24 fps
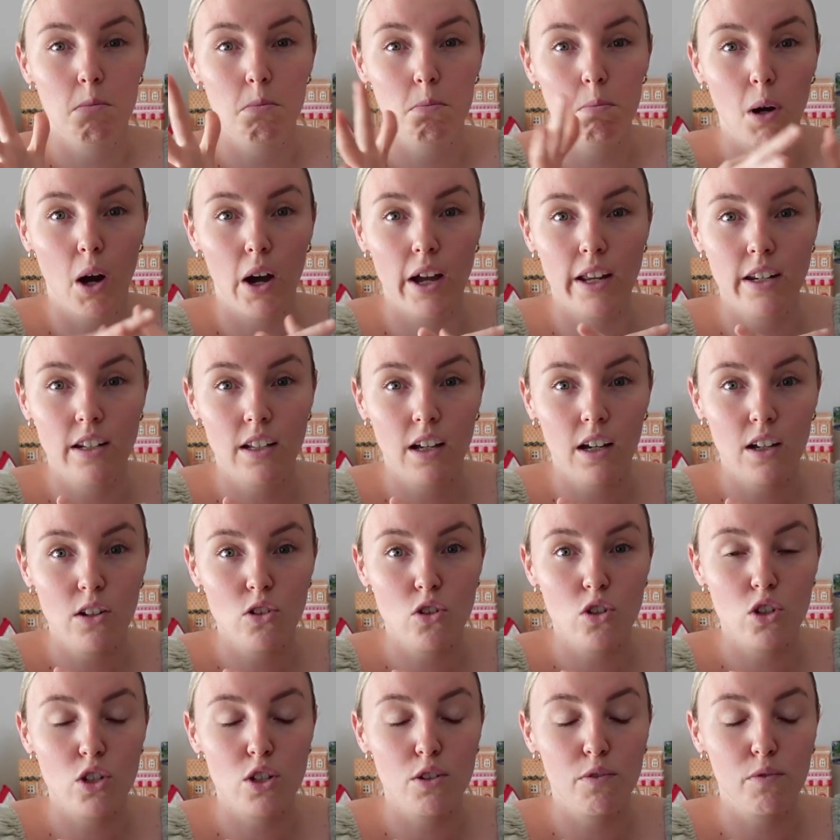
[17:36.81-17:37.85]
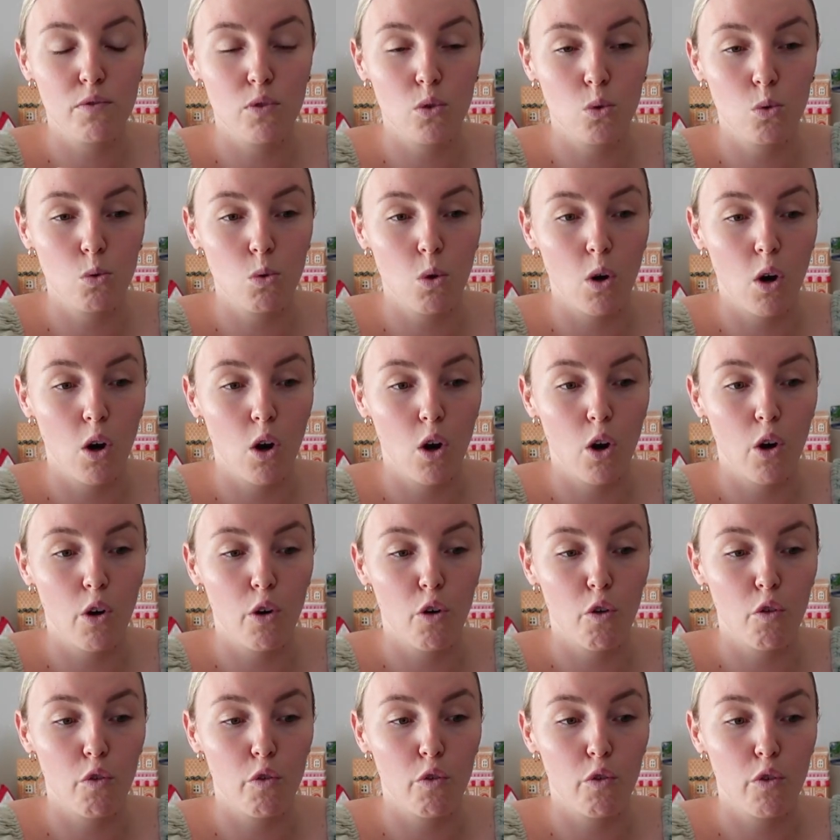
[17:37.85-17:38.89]
binder just full
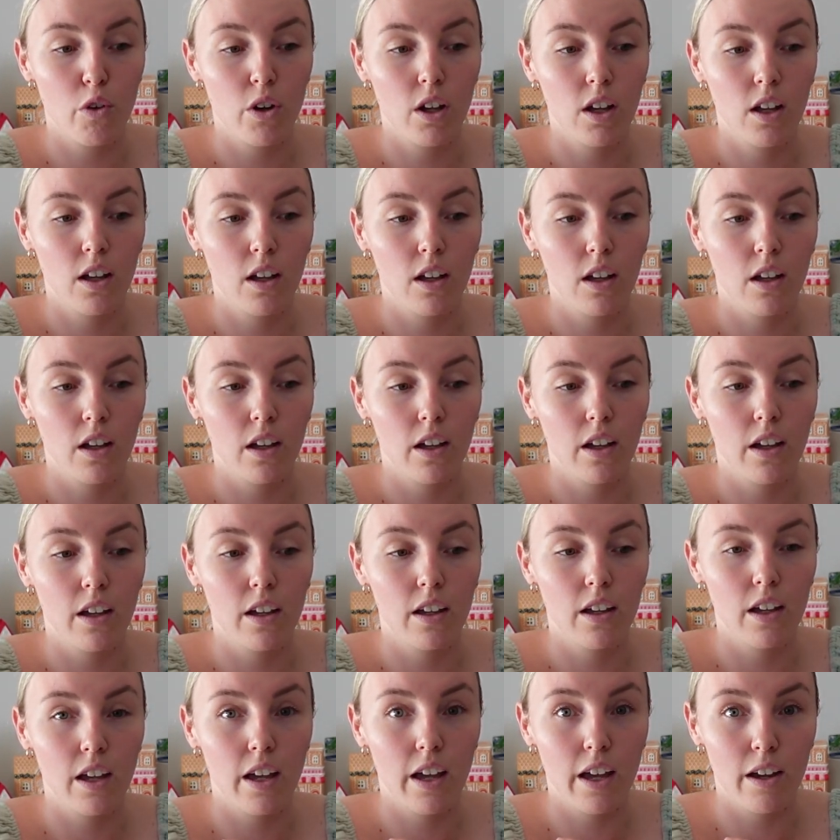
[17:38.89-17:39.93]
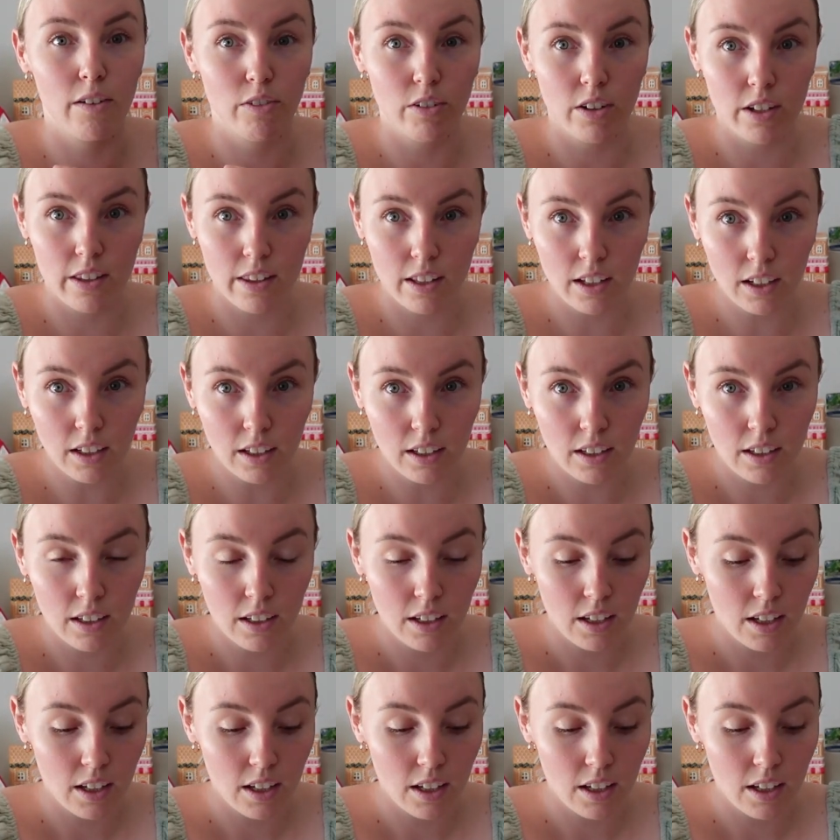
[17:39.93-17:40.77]
of everything.